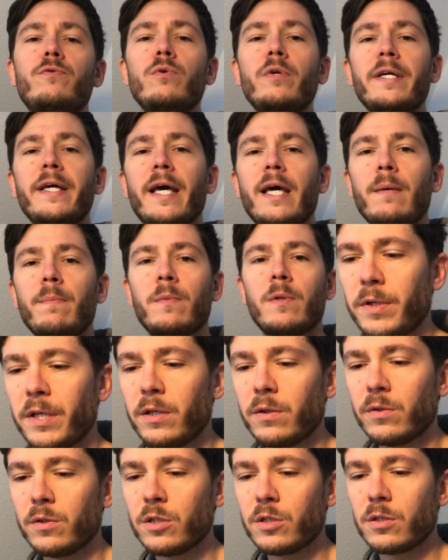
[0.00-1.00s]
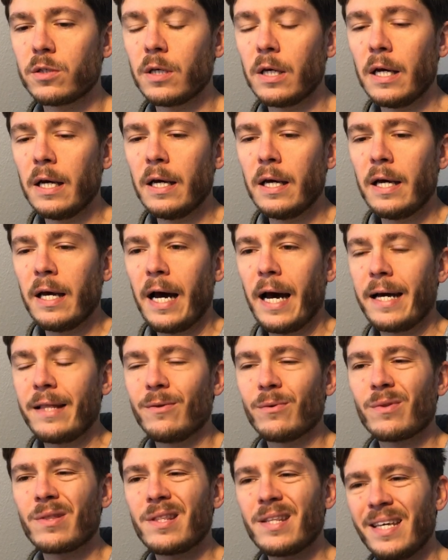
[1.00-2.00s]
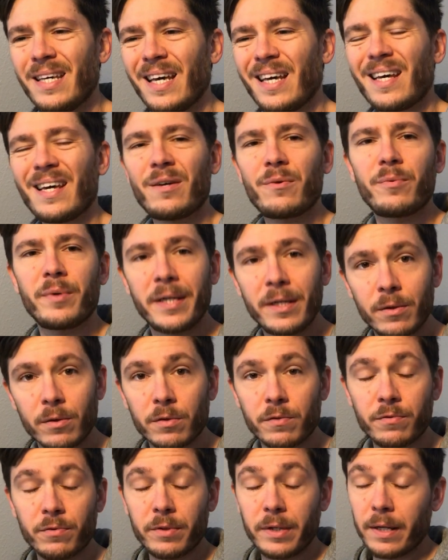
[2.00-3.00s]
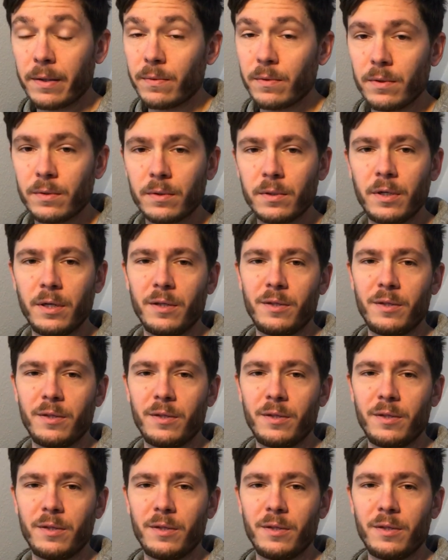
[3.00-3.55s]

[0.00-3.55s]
full game because I don't think I can record for that long